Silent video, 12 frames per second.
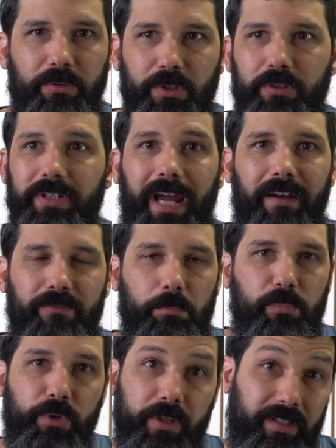You could have a
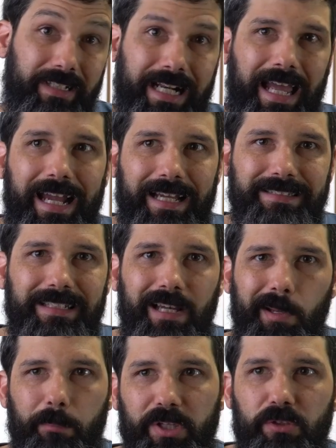buoyant class,
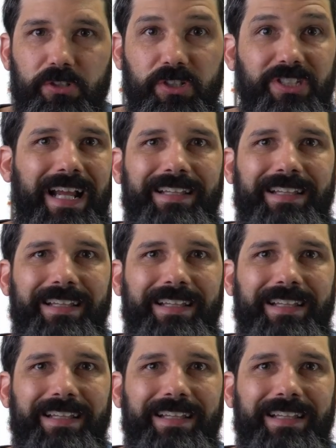but you just